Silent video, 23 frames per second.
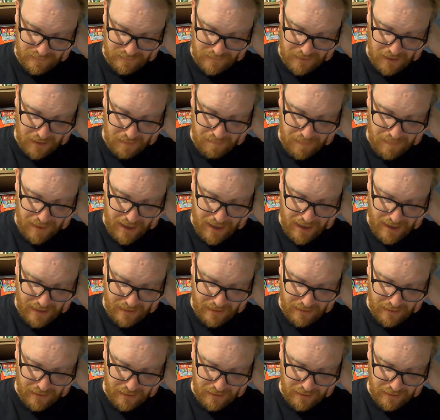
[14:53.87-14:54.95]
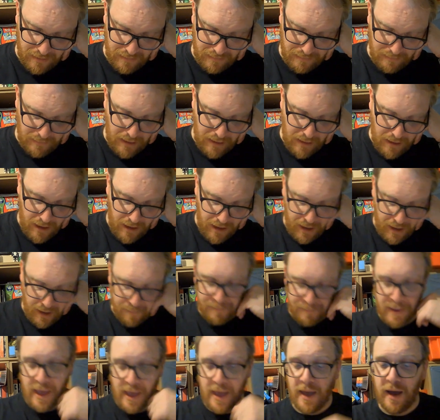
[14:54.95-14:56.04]
a Bear Garden,
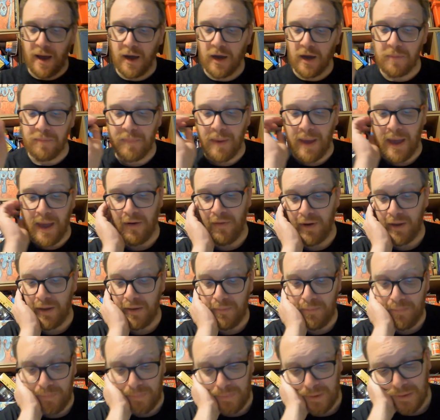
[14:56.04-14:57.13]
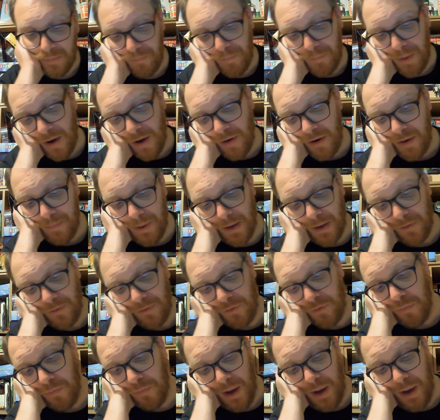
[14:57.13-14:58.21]
Bear Hug, Bearing
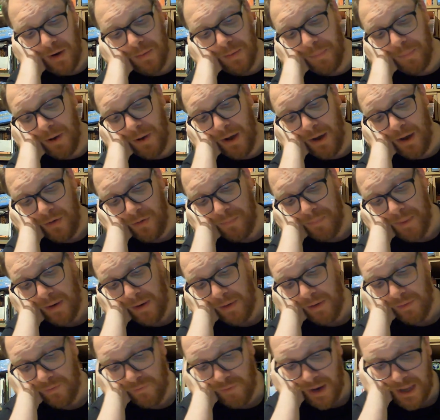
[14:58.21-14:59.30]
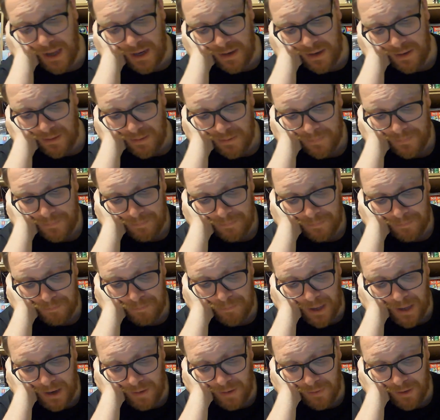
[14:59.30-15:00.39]
Pedestal, Bearing Pile, Bearing Rain,
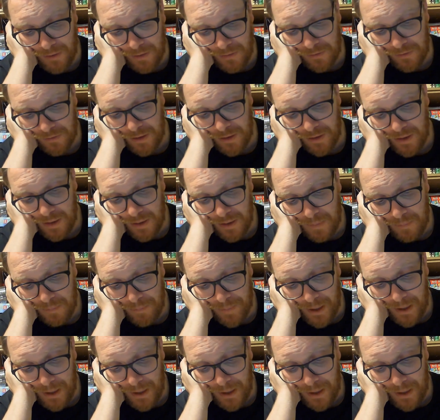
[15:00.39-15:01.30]
Bearish, Bear